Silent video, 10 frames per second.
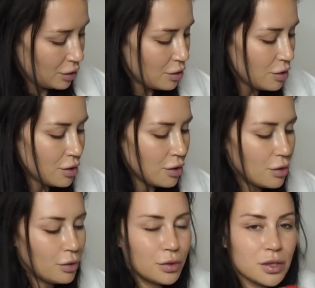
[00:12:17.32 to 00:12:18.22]

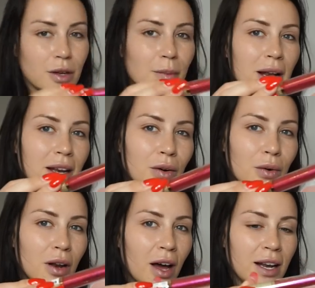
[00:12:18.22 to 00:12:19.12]
Oh, some
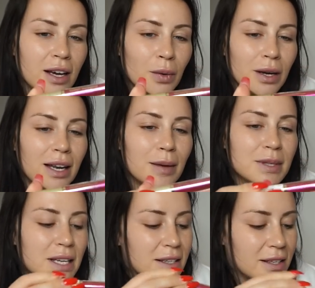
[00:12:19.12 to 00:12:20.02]
little like liquid
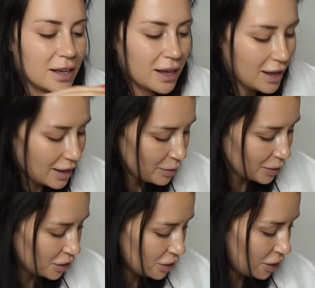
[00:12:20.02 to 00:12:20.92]
lipsticks in here,
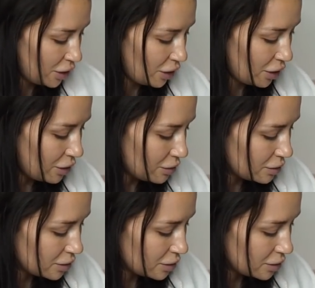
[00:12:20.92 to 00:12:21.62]
which is cute.